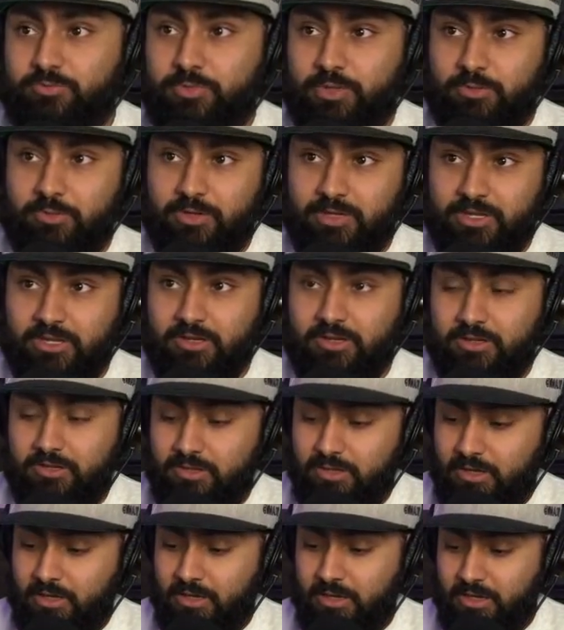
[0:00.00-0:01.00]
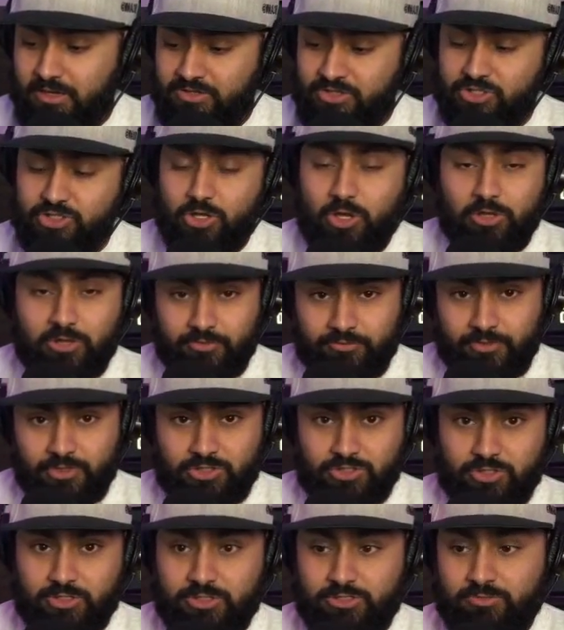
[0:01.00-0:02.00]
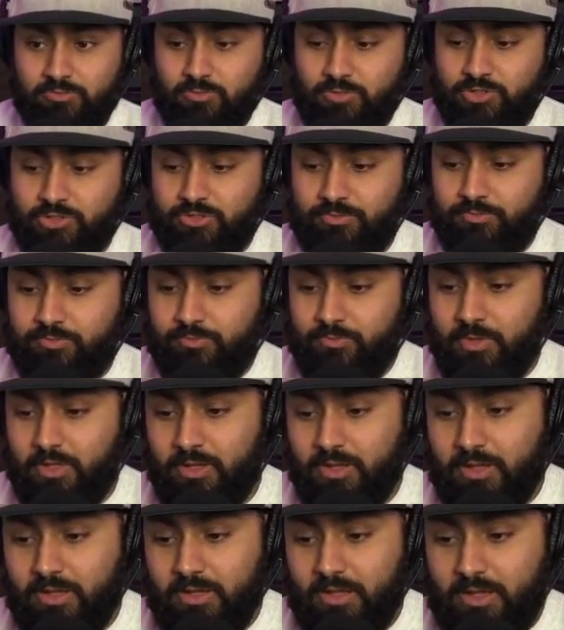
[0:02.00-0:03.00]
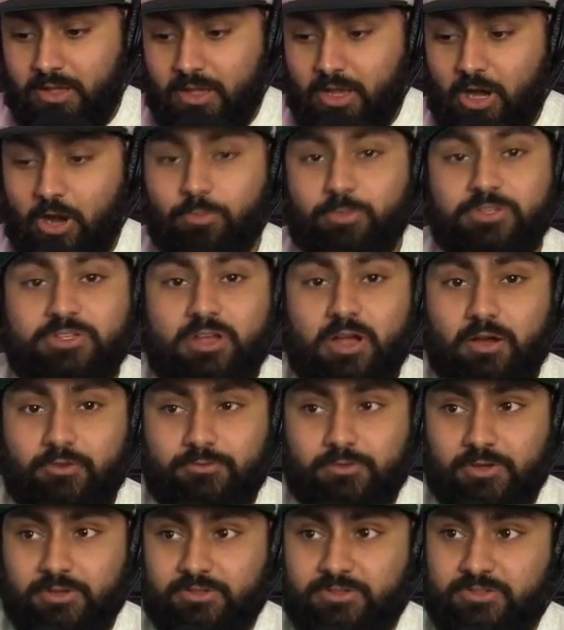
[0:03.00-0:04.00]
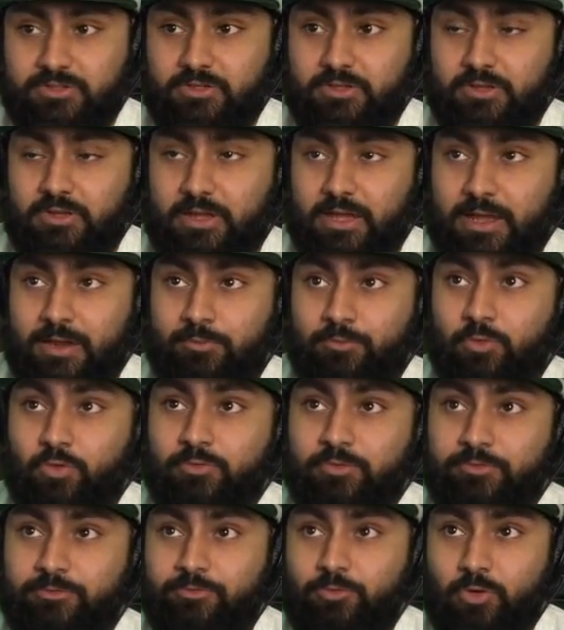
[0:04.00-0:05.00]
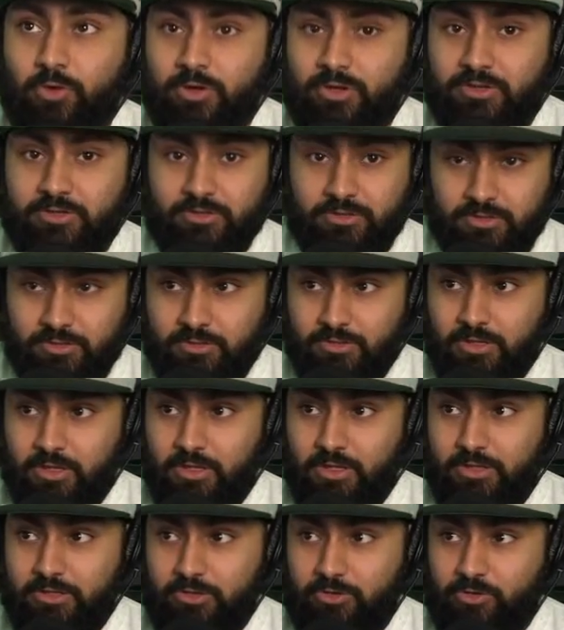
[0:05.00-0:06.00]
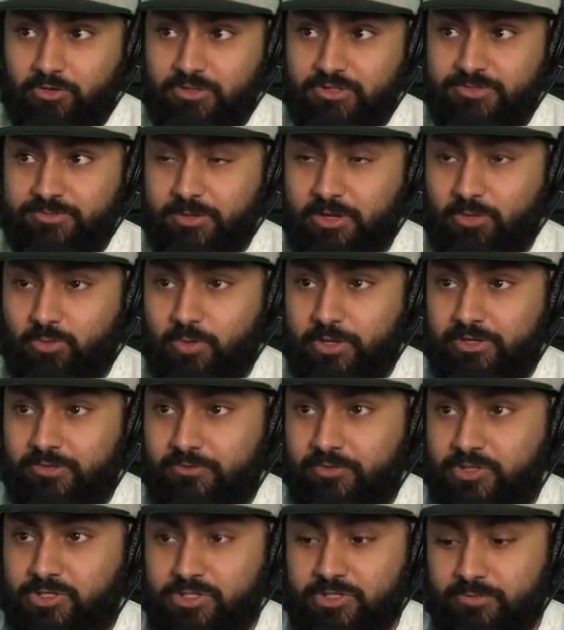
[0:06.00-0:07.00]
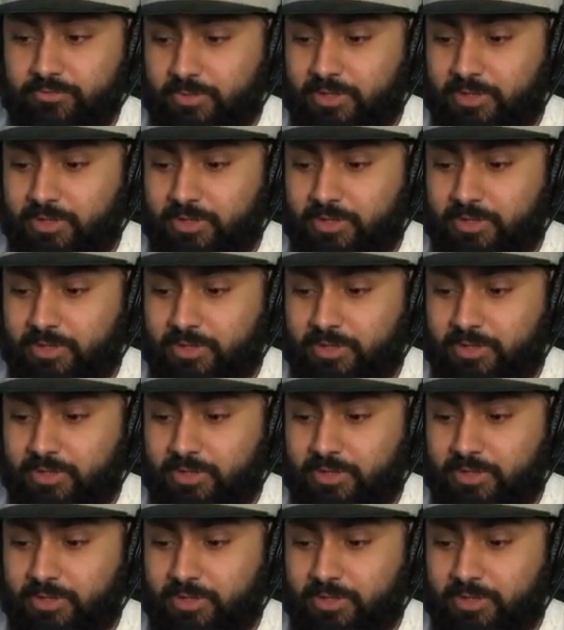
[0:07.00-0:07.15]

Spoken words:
be able to get a solid victory, which would help his confidence and moving forward into, you know, this middleweight division.